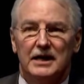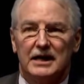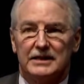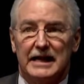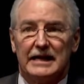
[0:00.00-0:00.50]

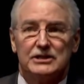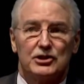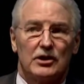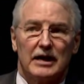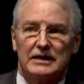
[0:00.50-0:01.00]
The
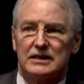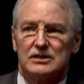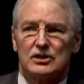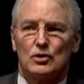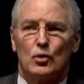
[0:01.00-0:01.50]
ACR acted as
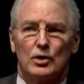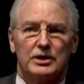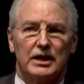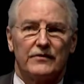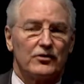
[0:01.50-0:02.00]
the
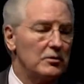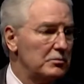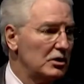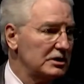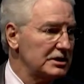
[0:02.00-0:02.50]
coordinator for a
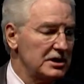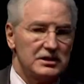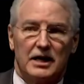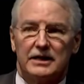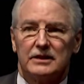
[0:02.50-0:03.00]

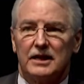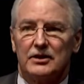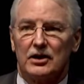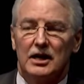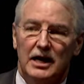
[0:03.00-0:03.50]
multi-society
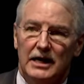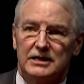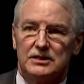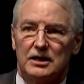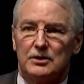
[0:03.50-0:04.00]
letter,
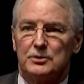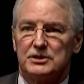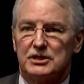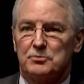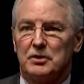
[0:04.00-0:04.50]
as was
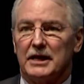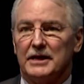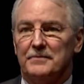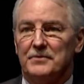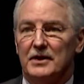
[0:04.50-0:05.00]
displayed.
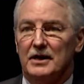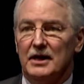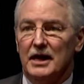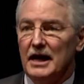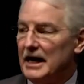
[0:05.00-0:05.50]

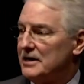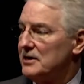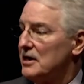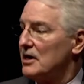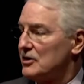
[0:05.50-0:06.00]
And
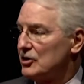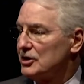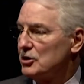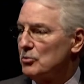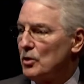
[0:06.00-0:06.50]
you'll
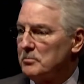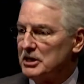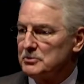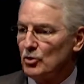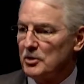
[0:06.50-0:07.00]
hear
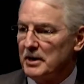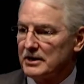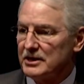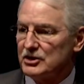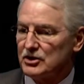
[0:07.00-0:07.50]
much more about
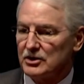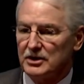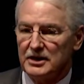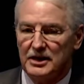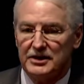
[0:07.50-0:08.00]
this
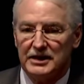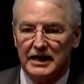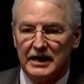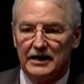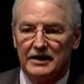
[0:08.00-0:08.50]
during
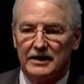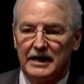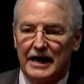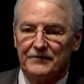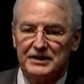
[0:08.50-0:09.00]
the
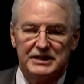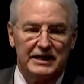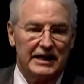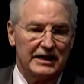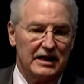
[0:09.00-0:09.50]
Advocacy and
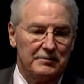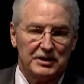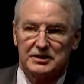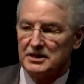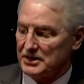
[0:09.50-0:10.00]

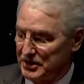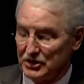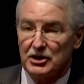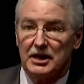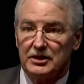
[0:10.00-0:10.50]
Economics
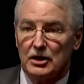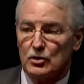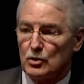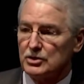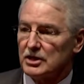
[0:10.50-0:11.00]
session, and then, of
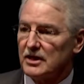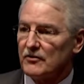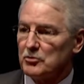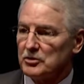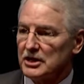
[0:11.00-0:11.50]
course, the
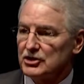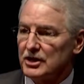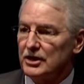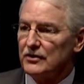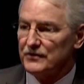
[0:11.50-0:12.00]
Government Relation
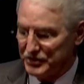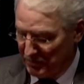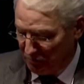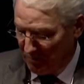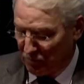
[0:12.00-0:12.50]
Hill
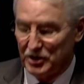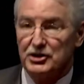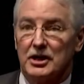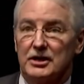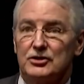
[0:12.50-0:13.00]
visit
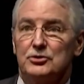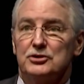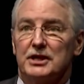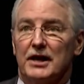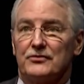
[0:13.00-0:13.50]
preparation on
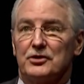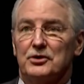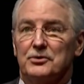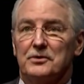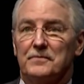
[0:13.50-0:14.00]
Tuesday afternoon.